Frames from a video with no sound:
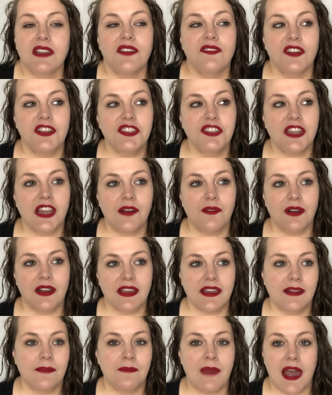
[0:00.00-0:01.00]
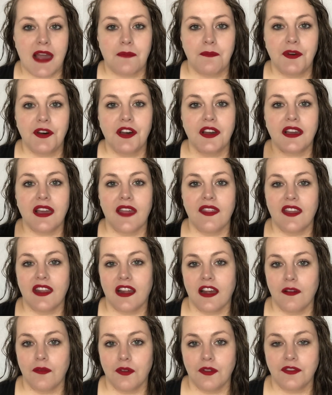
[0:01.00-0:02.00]
Eventually, I wanna get a MacBook, and then
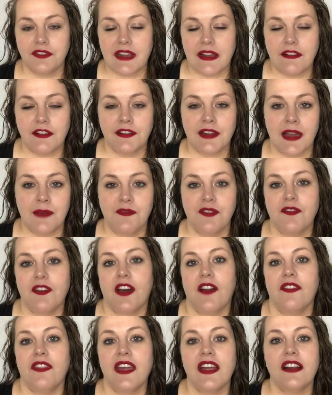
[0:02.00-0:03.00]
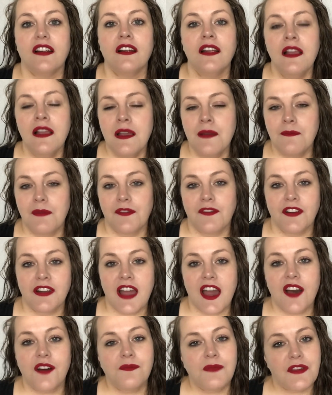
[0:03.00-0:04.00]
I will download iMovie on there, but for
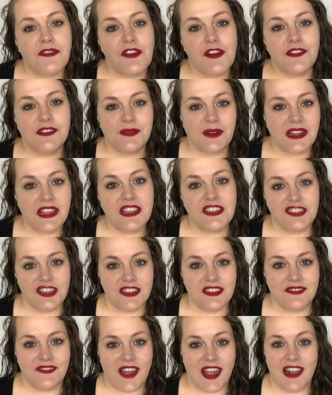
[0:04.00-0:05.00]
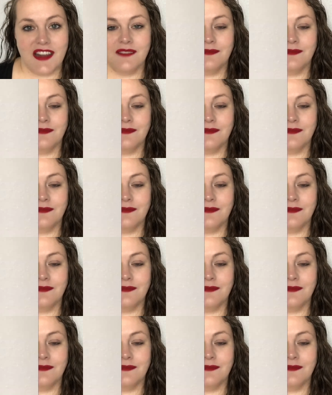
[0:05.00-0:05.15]
now, my phone's working just fine.